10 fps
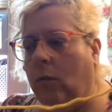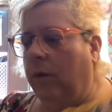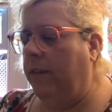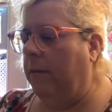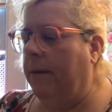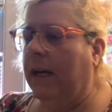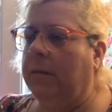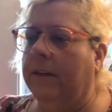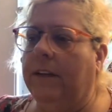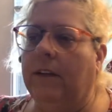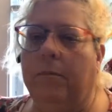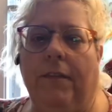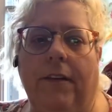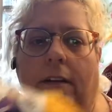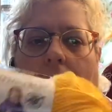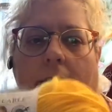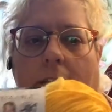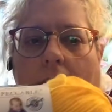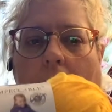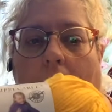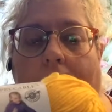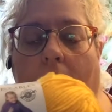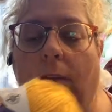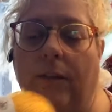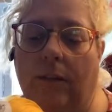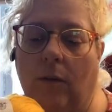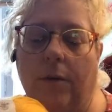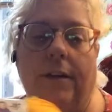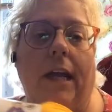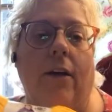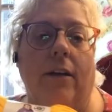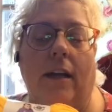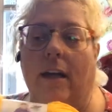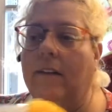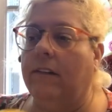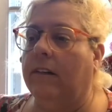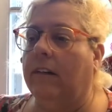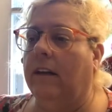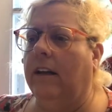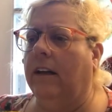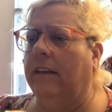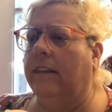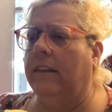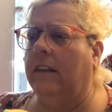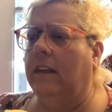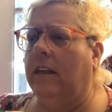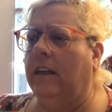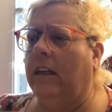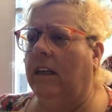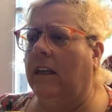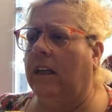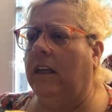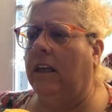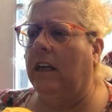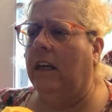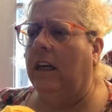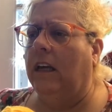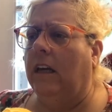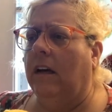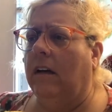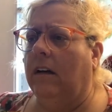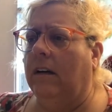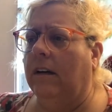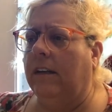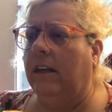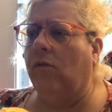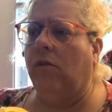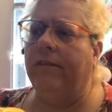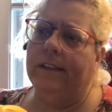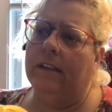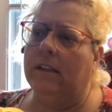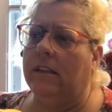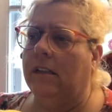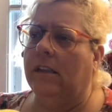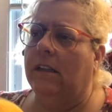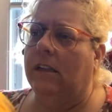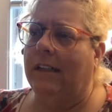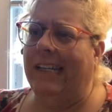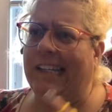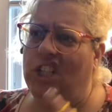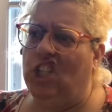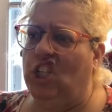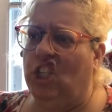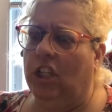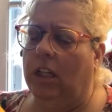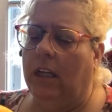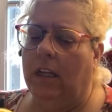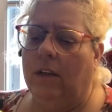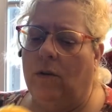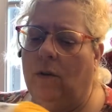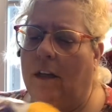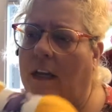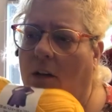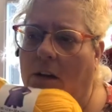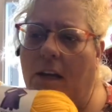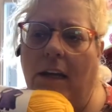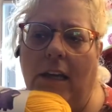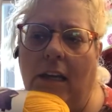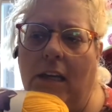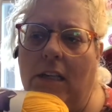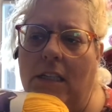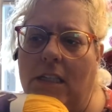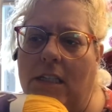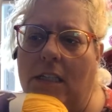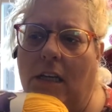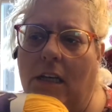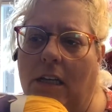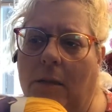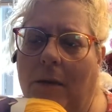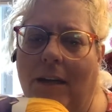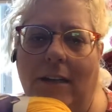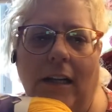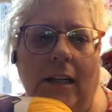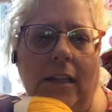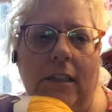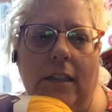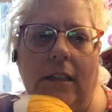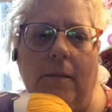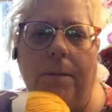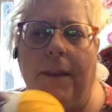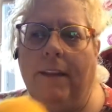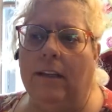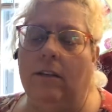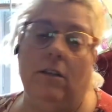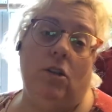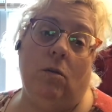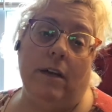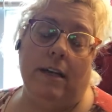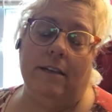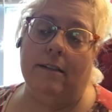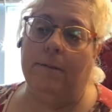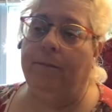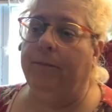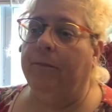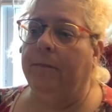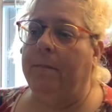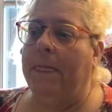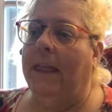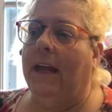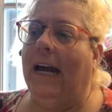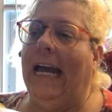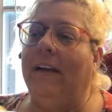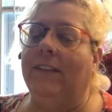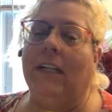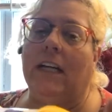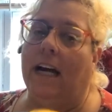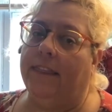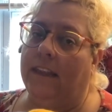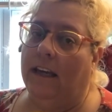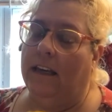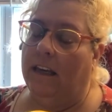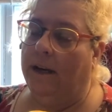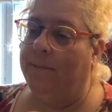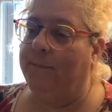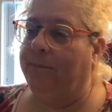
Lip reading: with the Impeccable, these can be found at Michael's. So can the Karen cakes. And I think the equivalent-ish to the Karen cake is the Mandela. And that's the Joann's. I haven't got that yet.